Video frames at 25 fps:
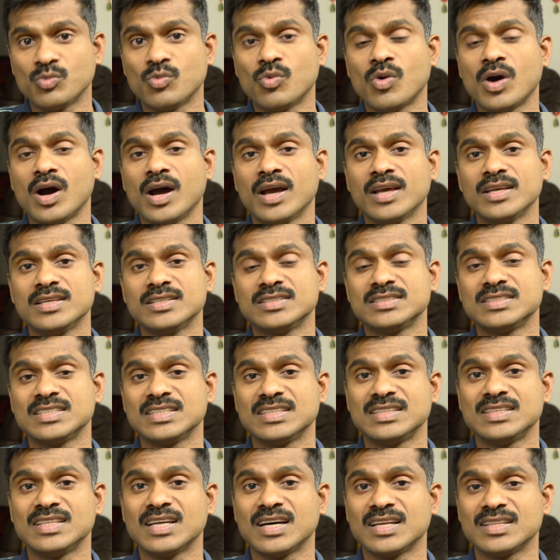why
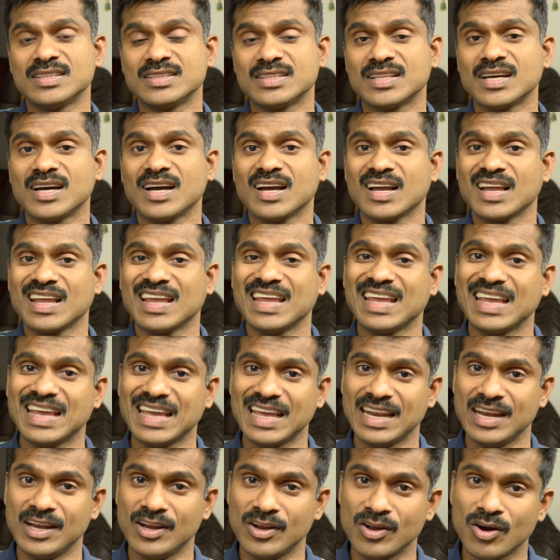Siddhanta
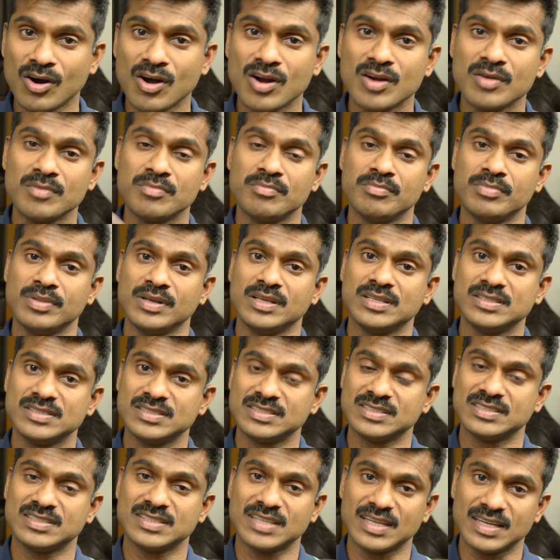cannot be
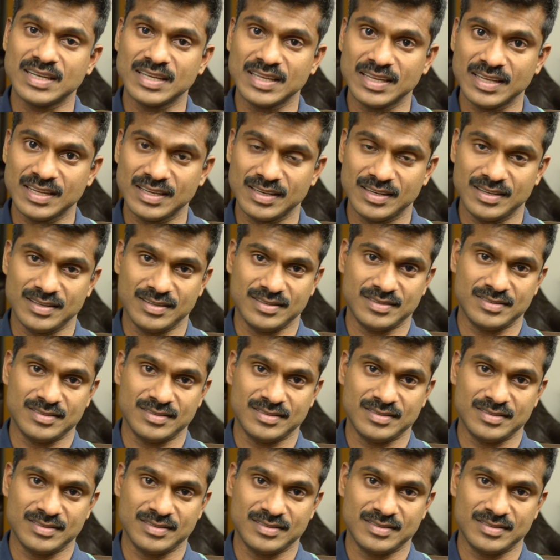studied.